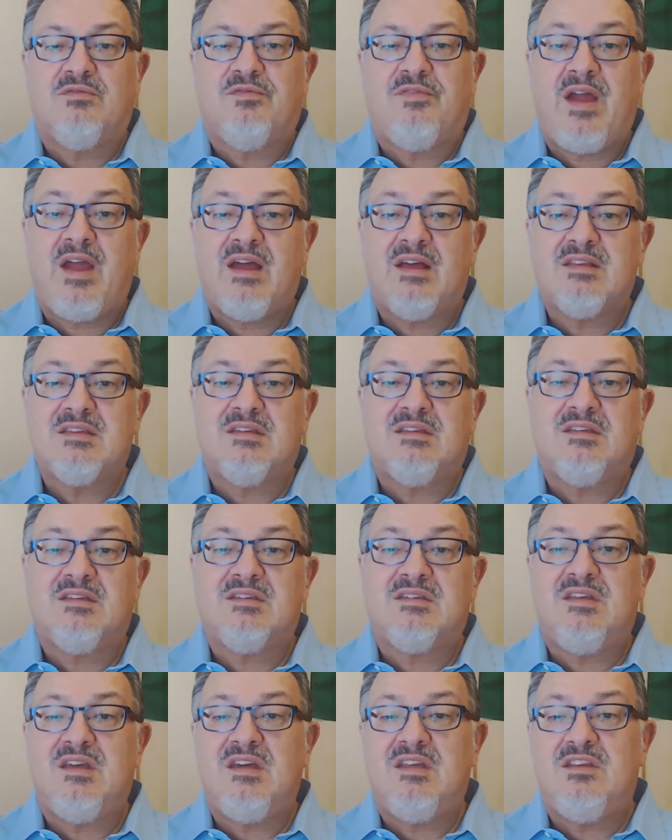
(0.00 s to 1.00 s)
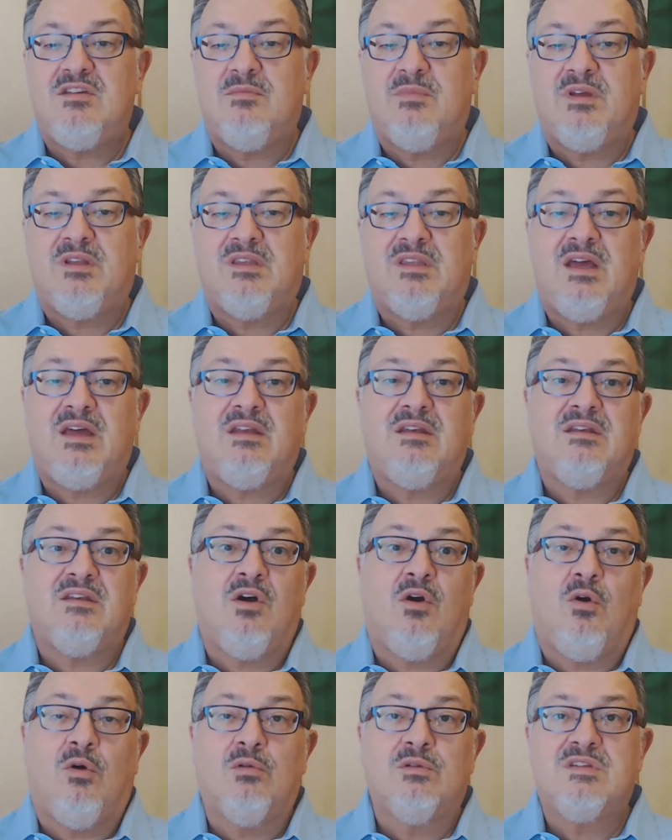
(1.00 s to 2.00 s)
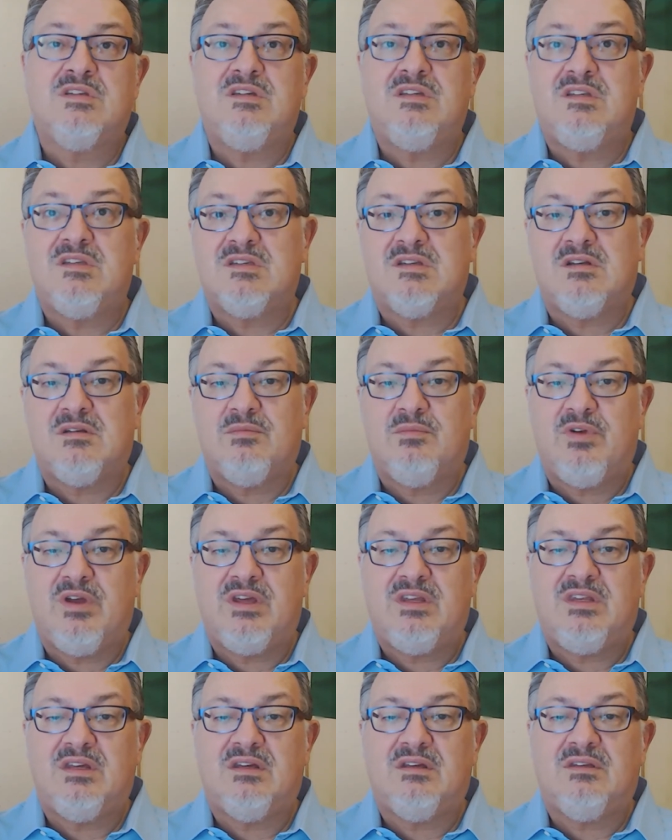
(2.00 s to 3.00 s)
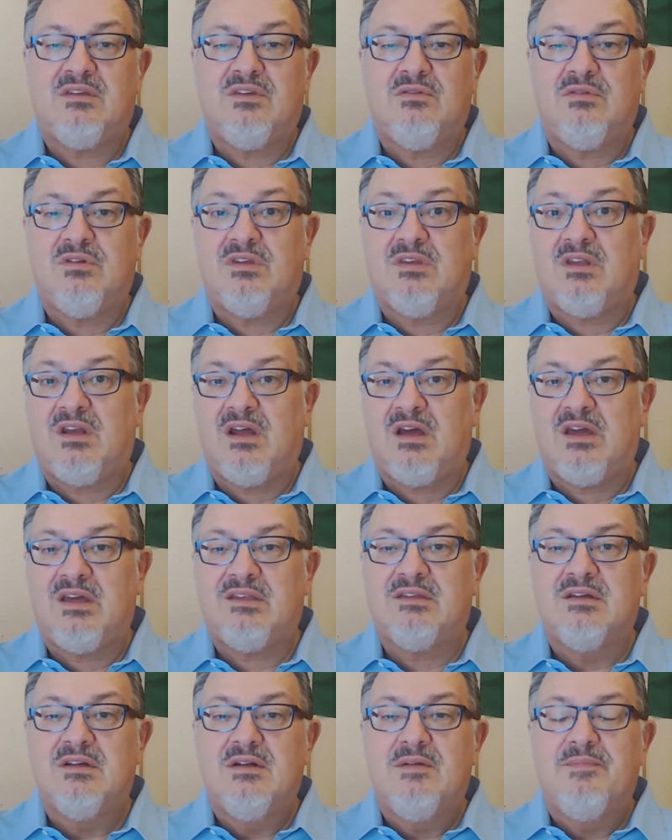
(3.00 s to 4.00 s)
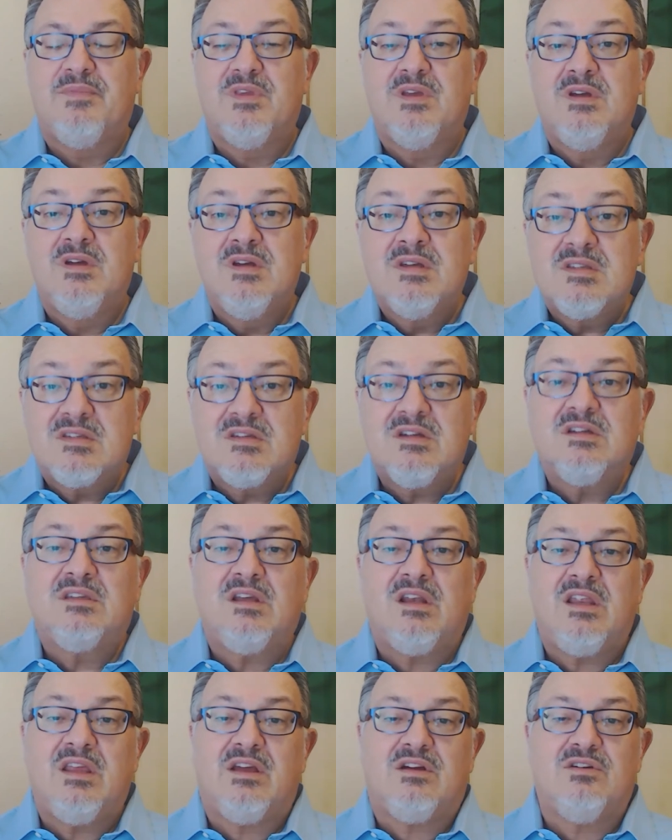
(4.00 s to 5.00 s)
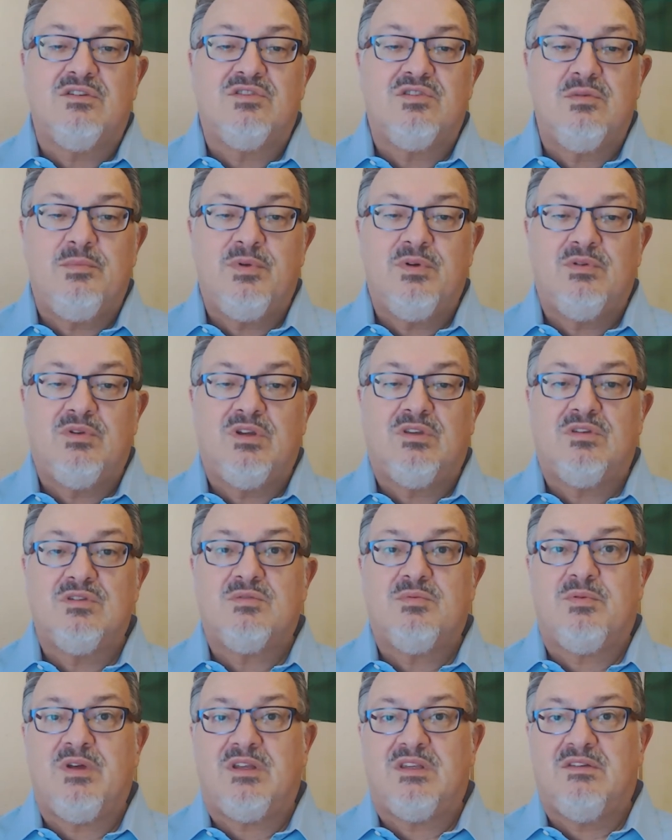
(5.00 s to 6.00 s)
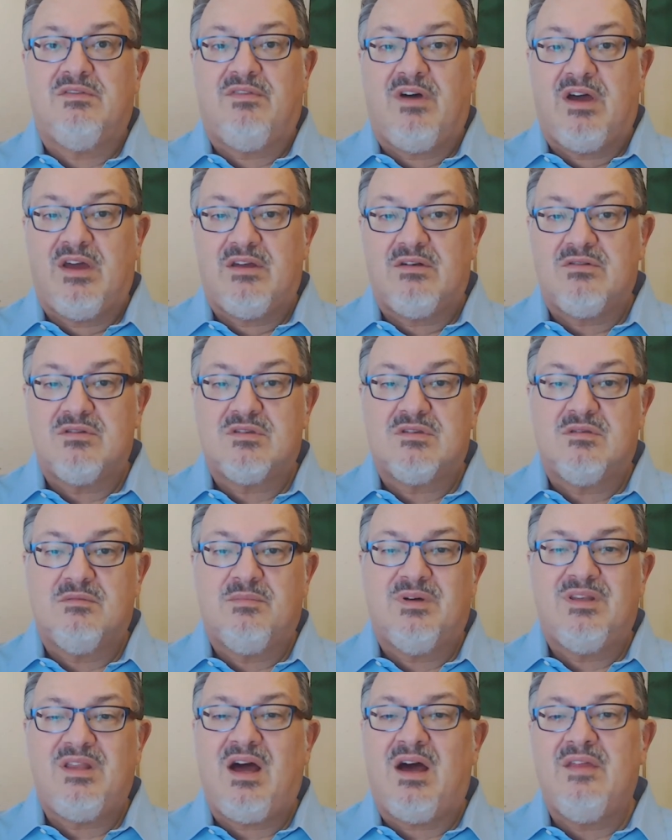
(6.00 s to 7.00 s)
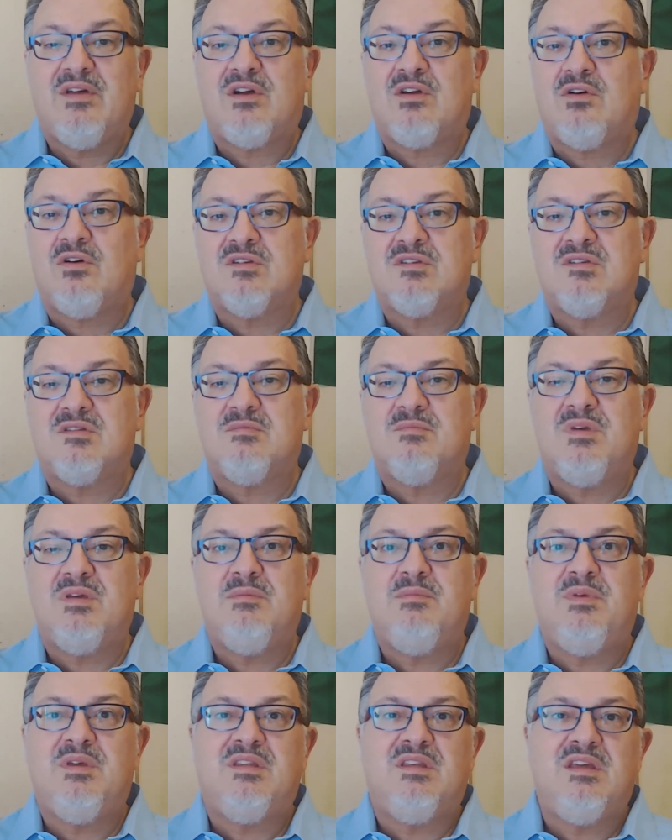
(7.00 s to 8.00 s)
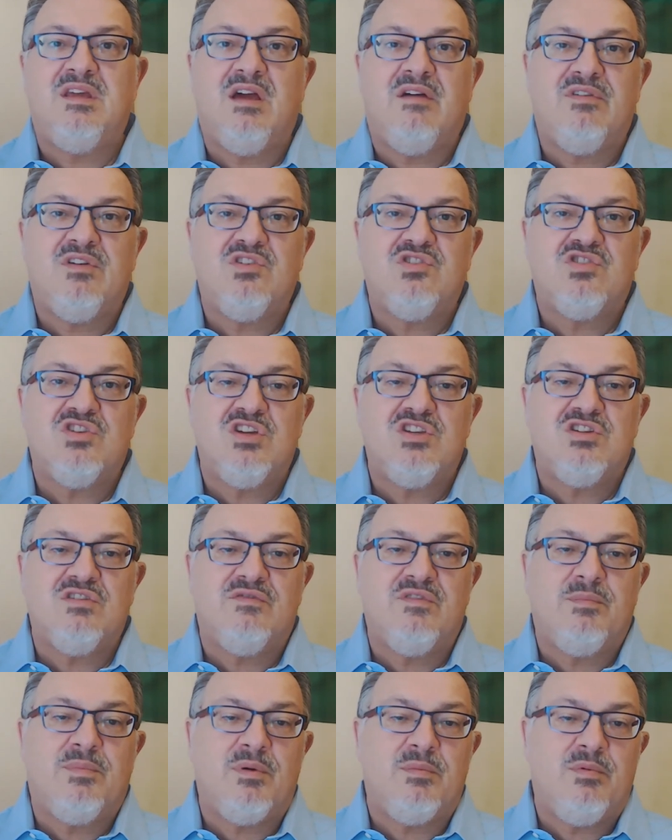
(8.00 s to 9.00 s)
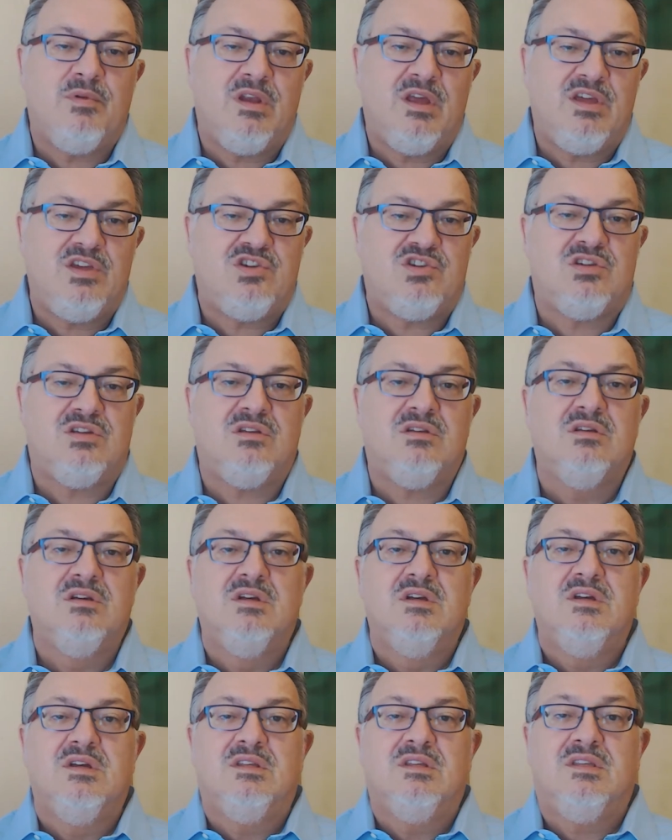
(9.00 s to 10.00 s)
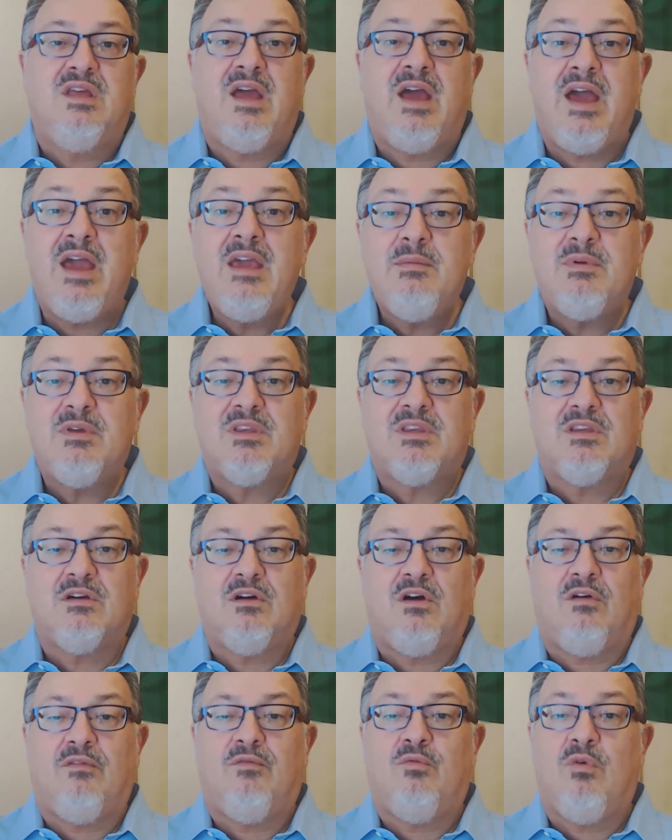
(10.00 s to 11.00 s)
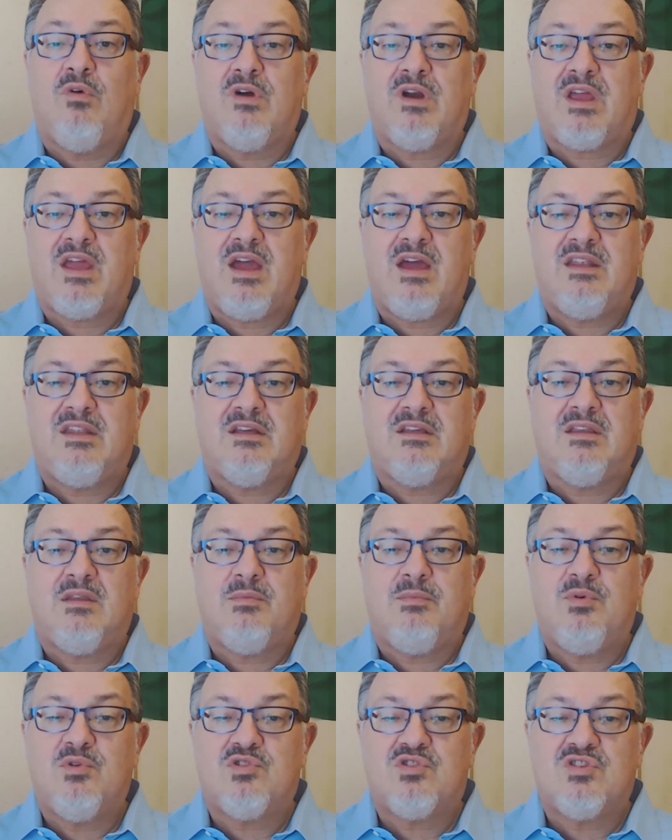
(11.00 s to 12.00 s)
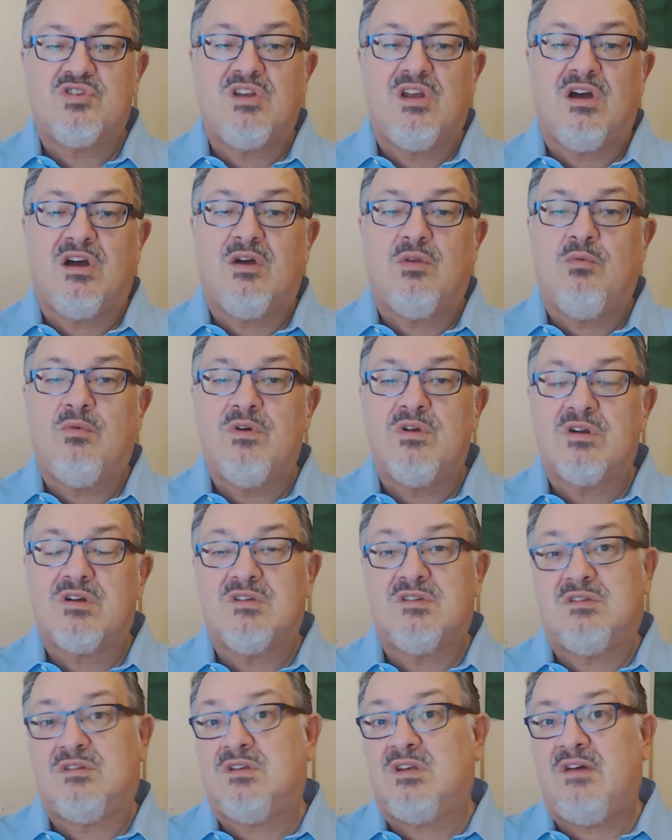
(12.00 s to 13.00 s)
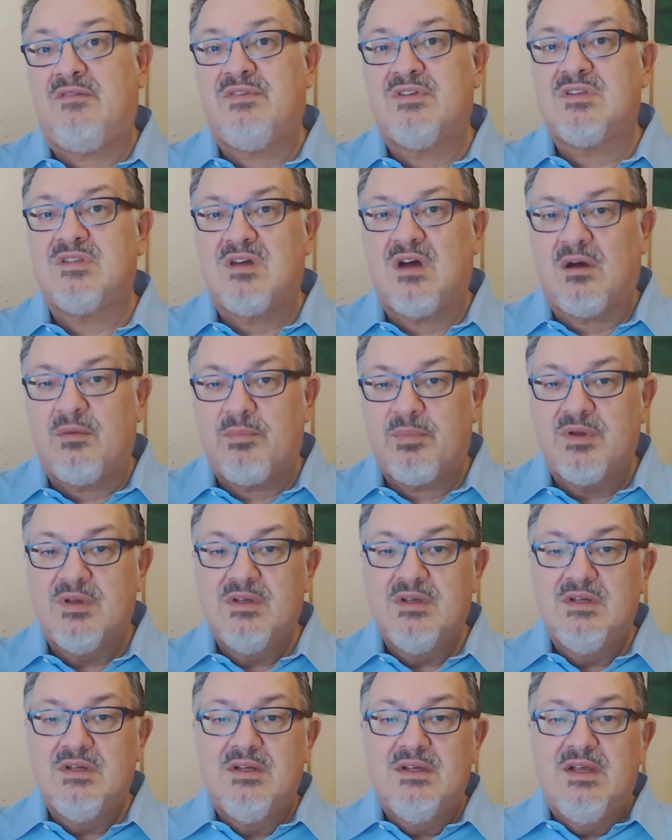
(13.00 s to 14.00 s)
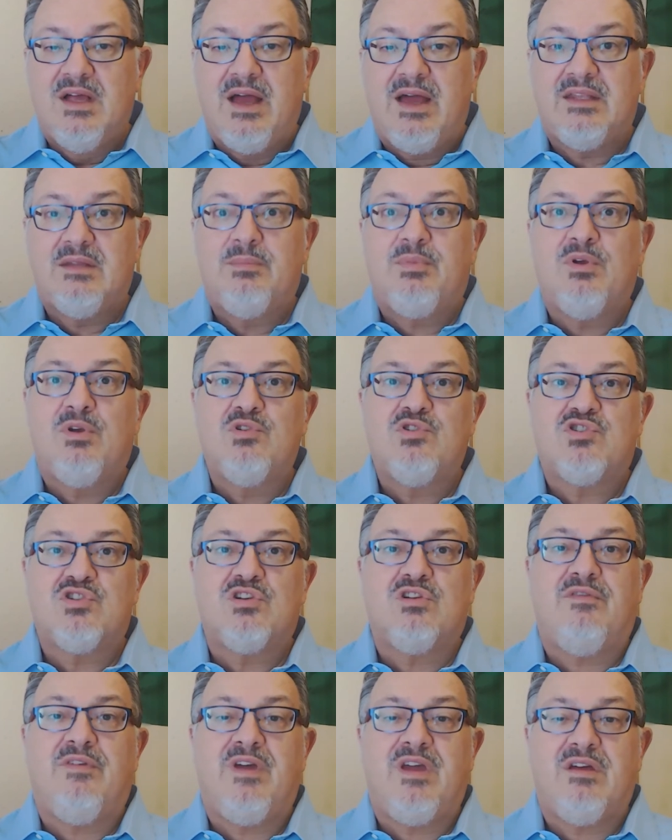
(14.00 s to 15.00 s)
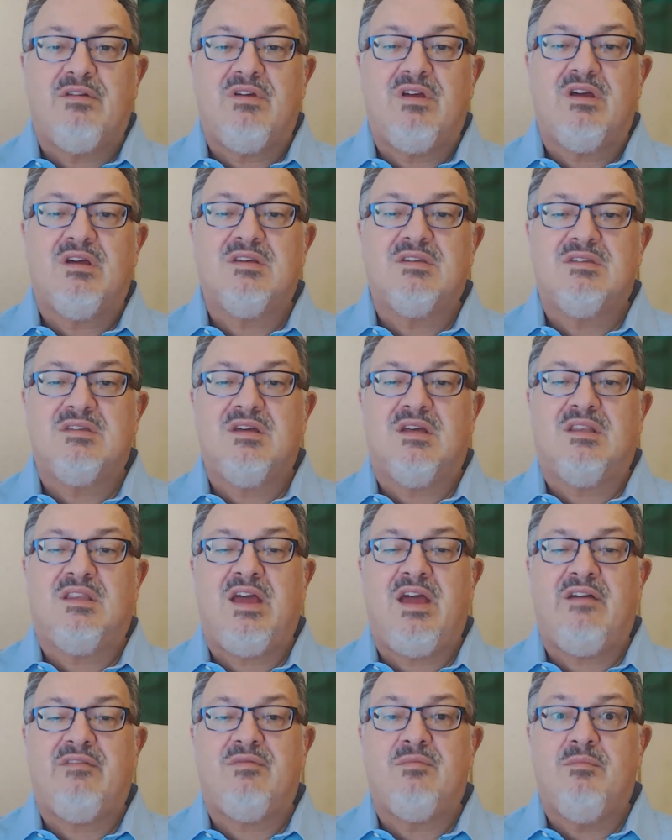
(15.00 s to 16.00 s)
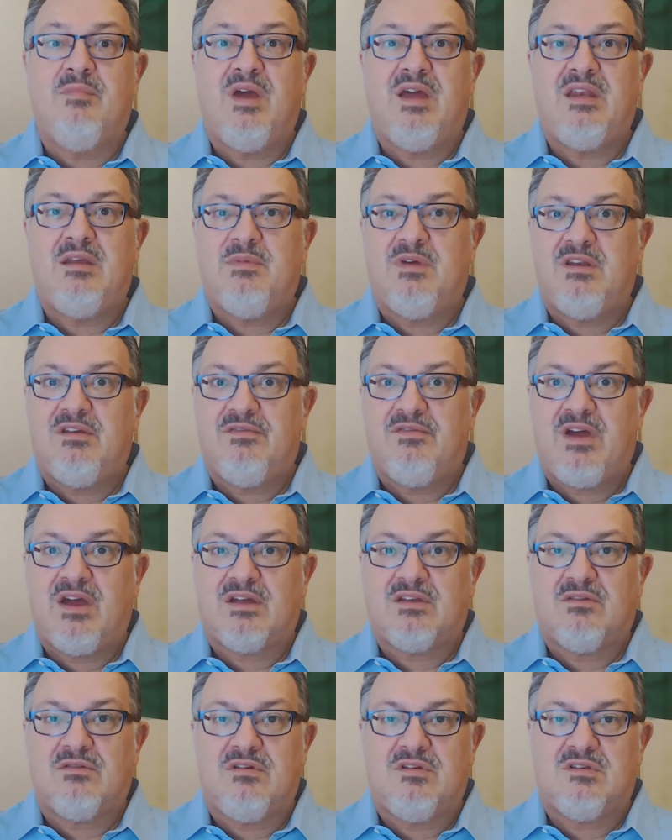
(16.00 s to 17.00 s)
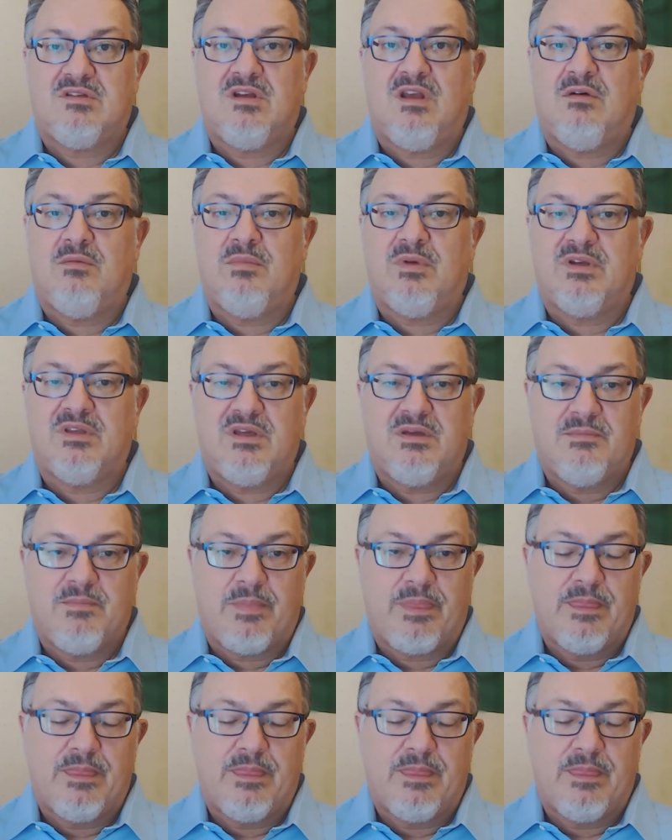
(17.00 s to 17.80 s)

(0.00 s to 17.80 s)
fans at the stadium and then the whole city celebrating during the night certainly contributed to spread the virus. But other causes may be the average age of the population, the habit of work ethic pushes a lot of workers to never stop, and the pollution of areas that have many, many factories in Lombardy.